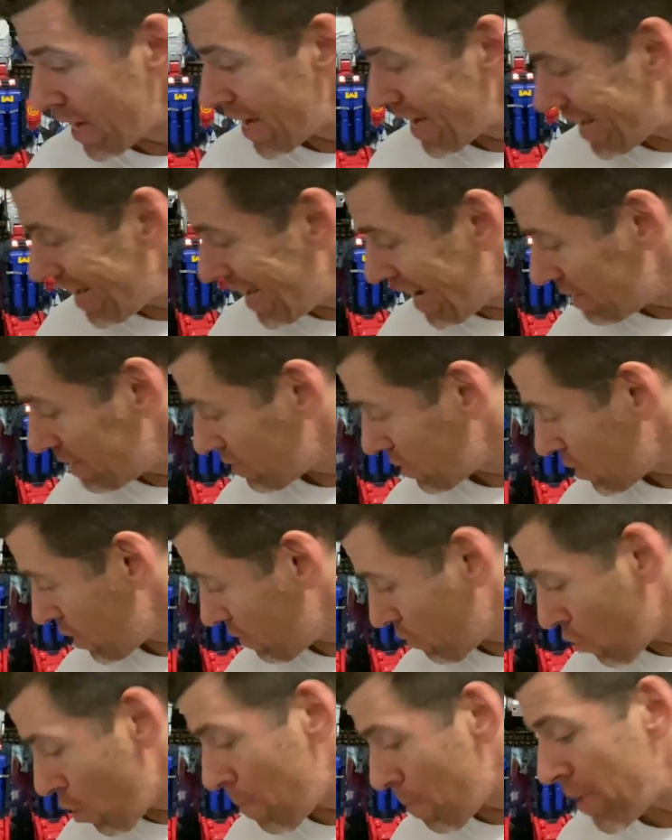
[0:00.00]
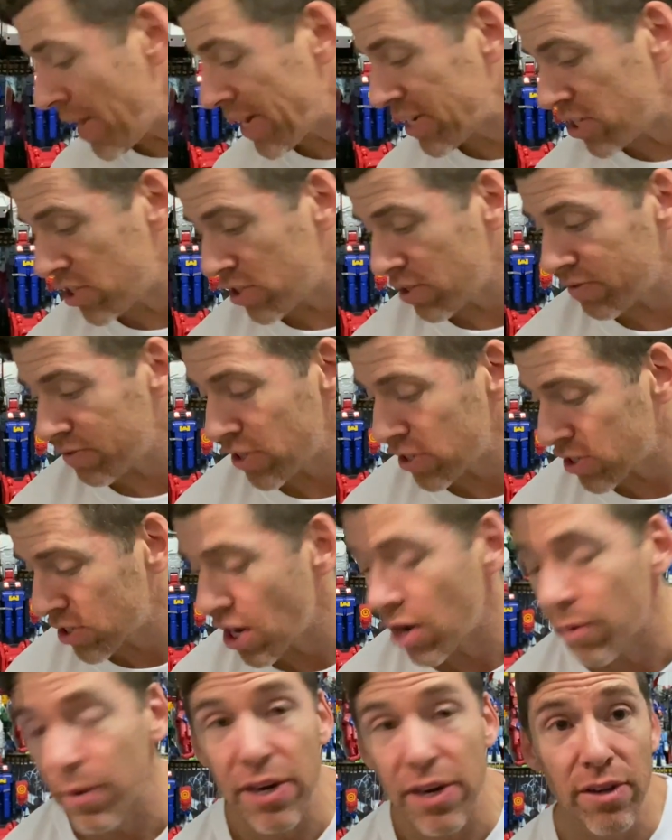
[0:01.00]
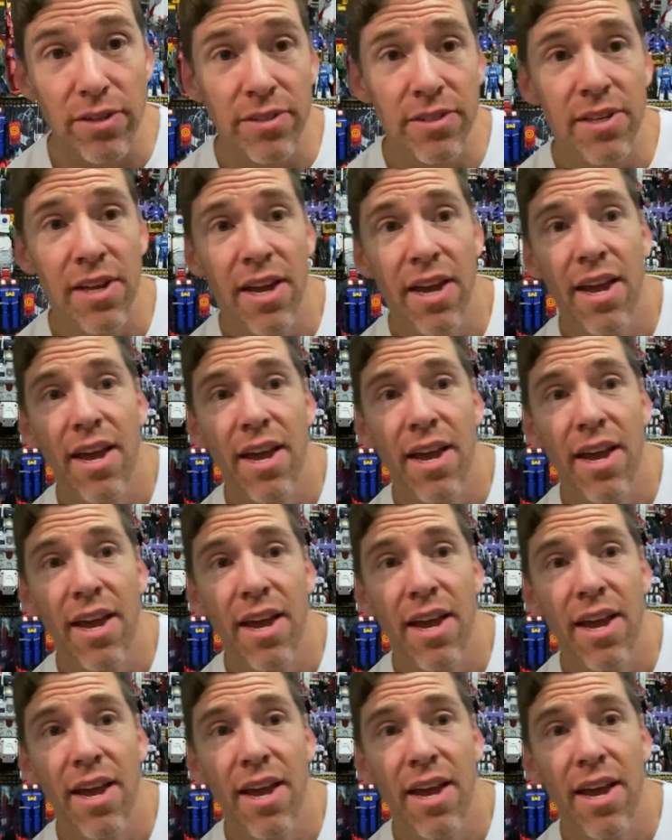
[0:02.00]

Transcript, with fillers: Yeah, that I've got pictures of that's going on.